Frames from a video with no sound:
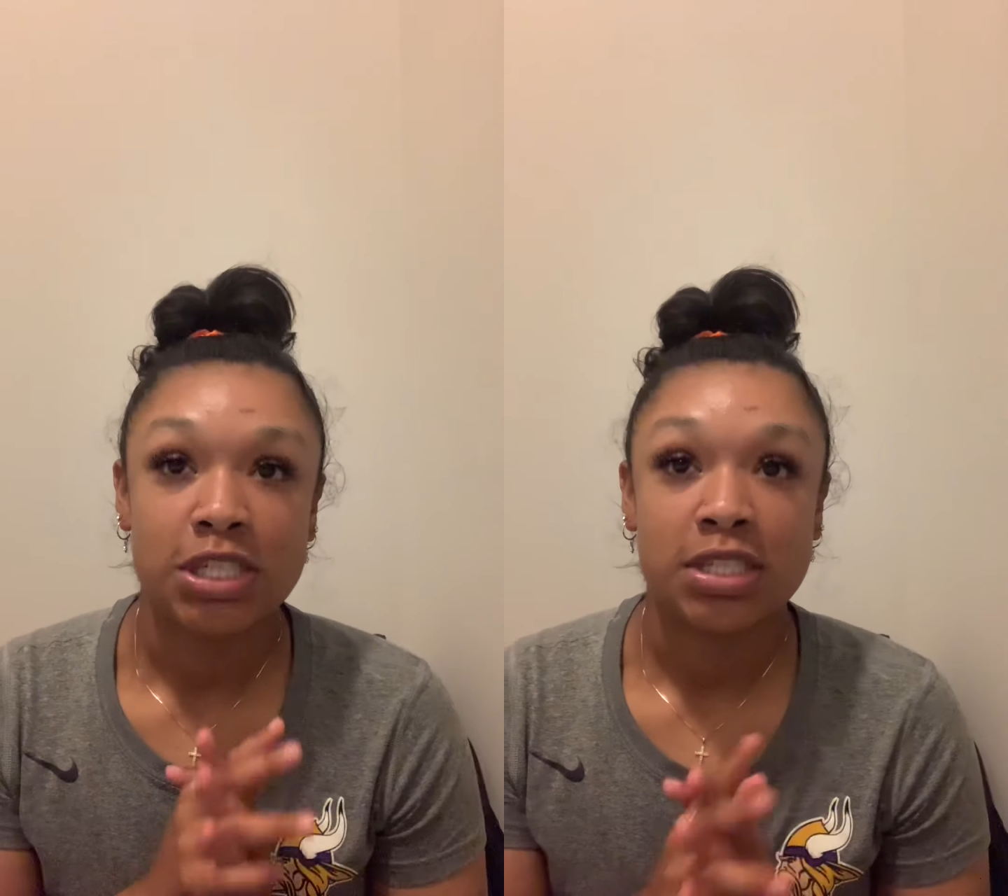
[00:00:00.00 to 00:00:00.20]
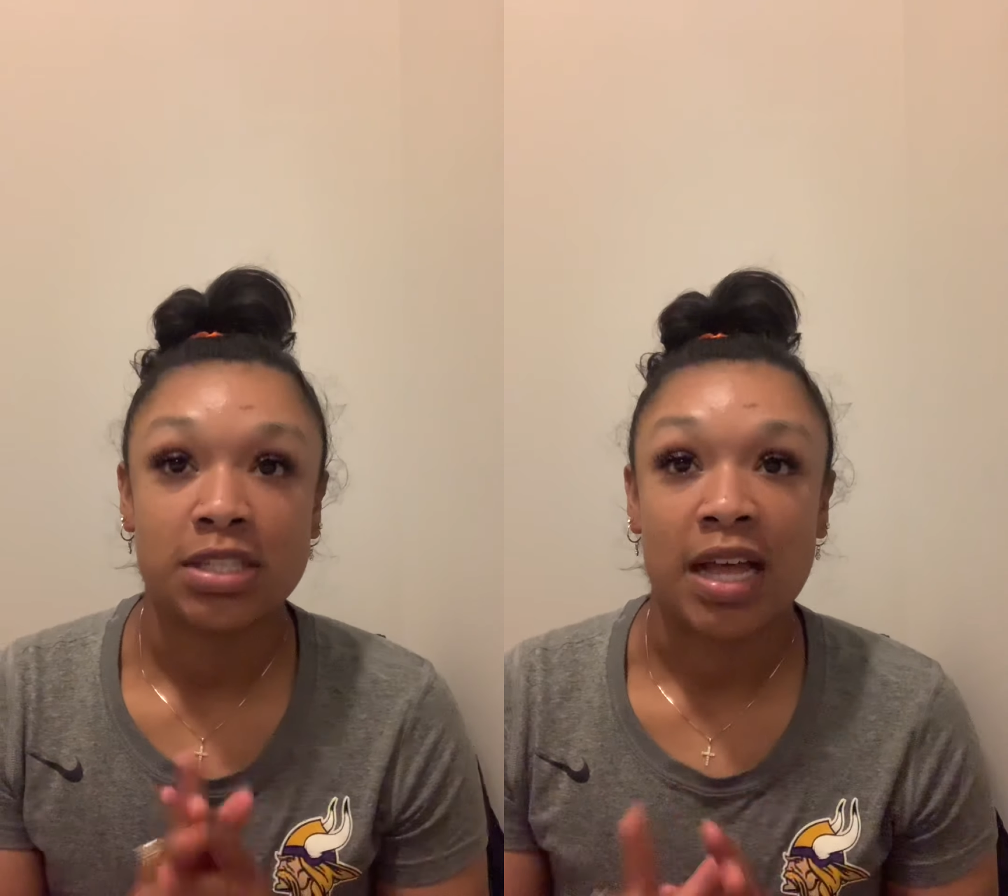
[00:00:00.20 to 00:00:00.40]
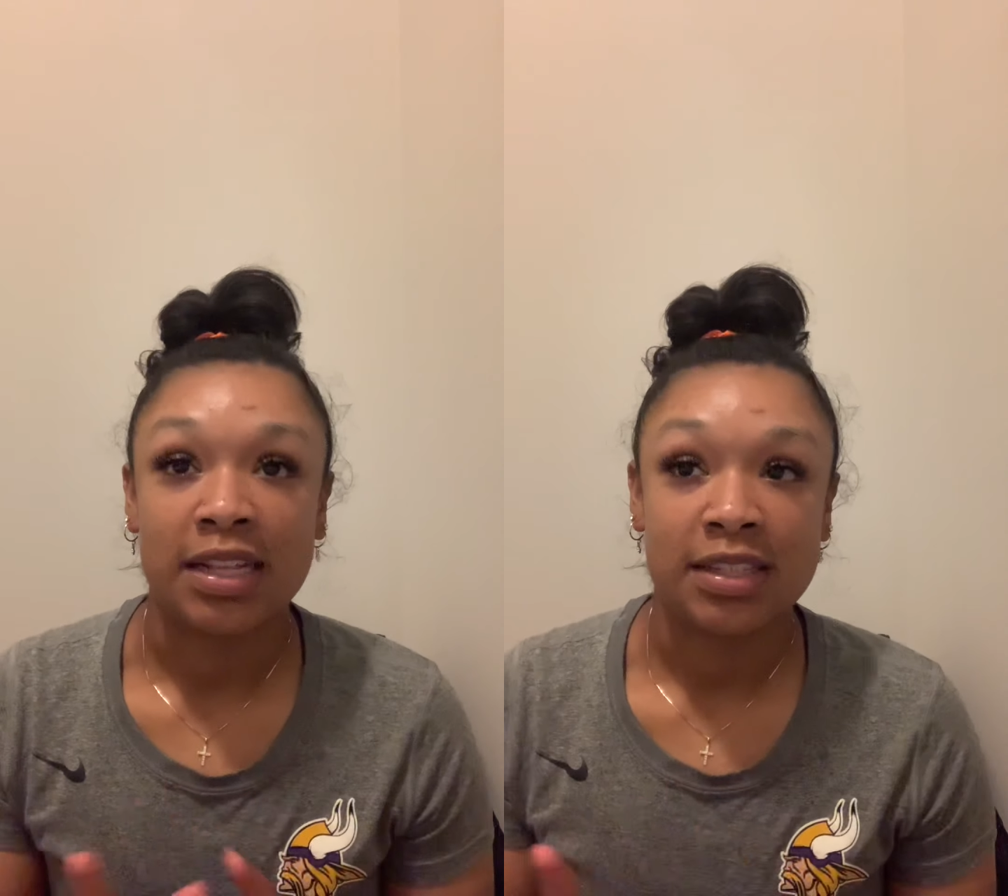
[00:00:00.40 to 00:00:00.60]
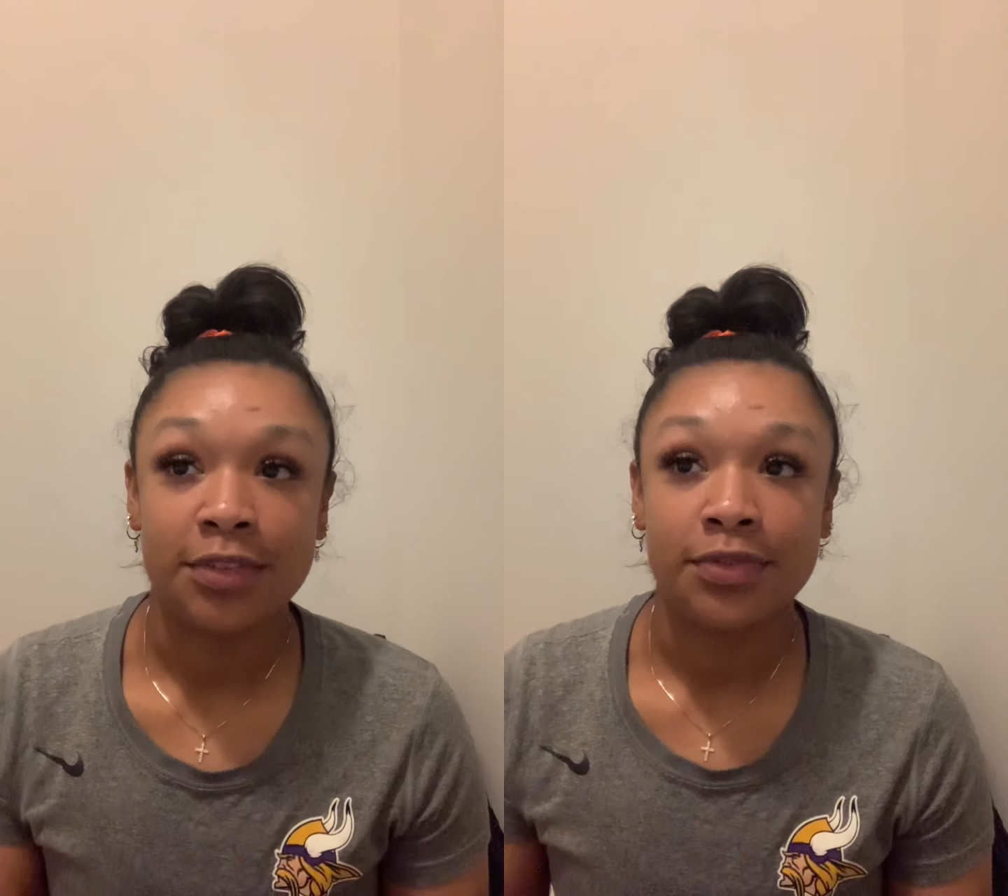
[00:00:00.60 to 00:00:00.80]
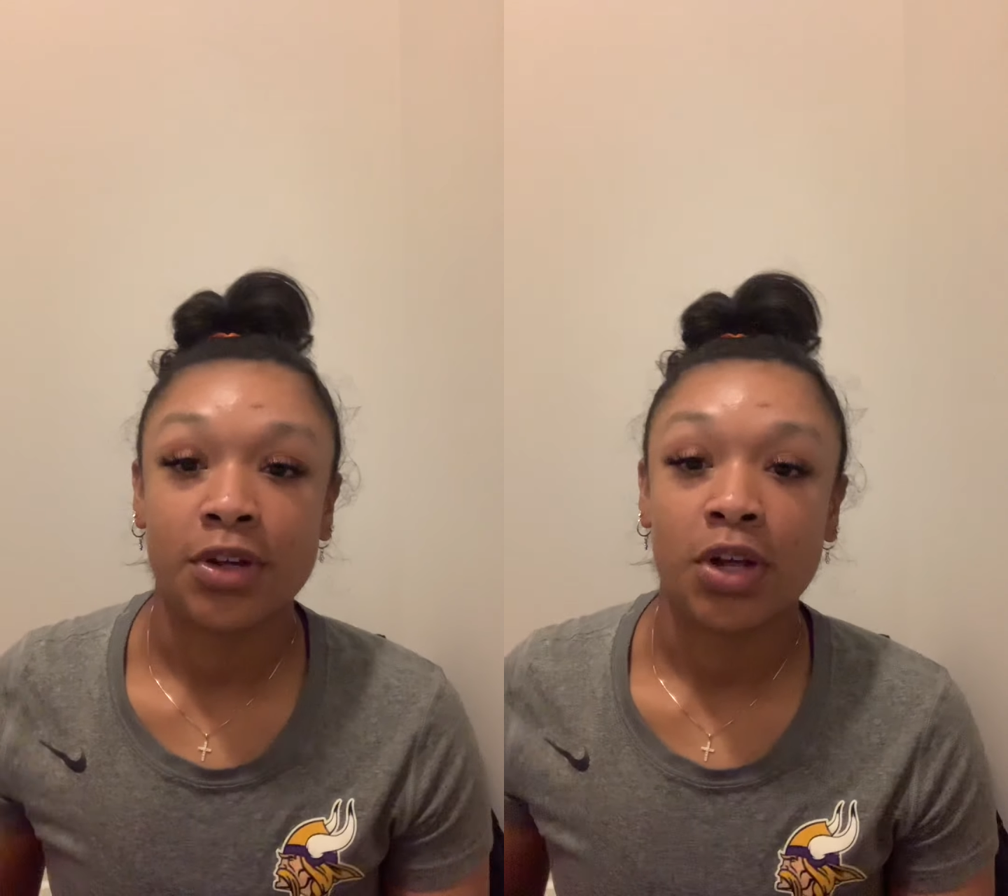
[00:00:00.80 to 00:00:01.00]
and I did
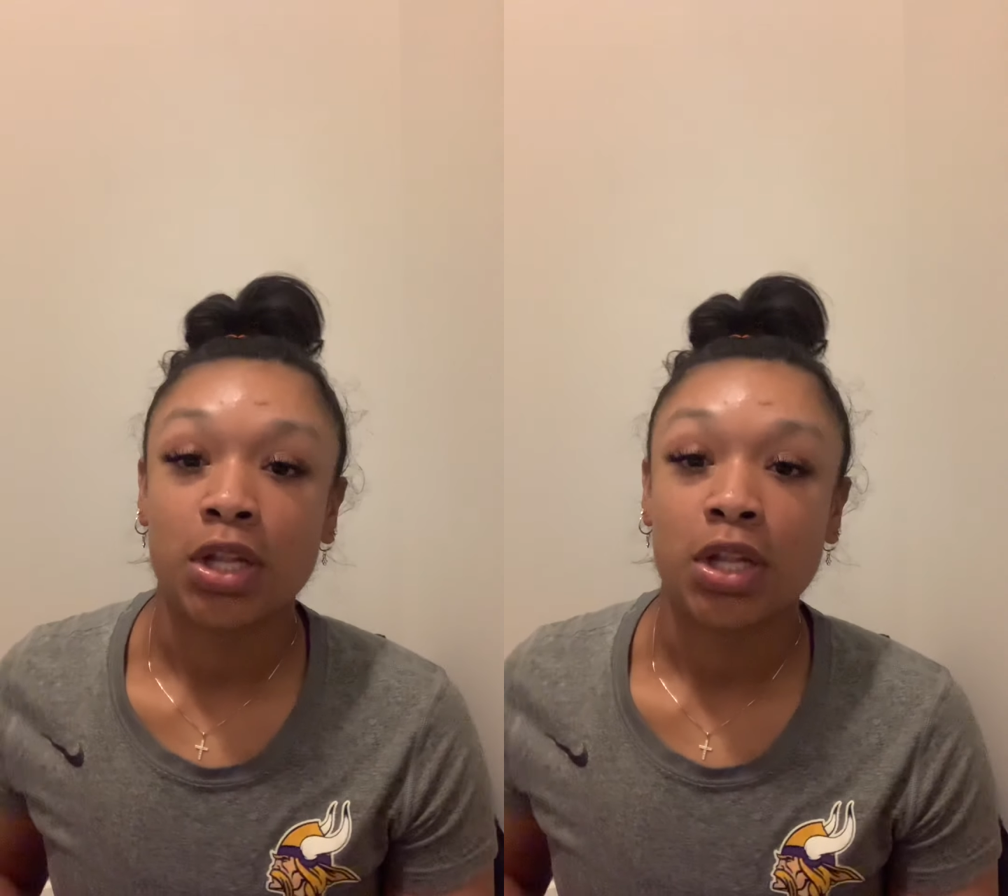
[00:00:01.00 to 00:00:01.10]
feel a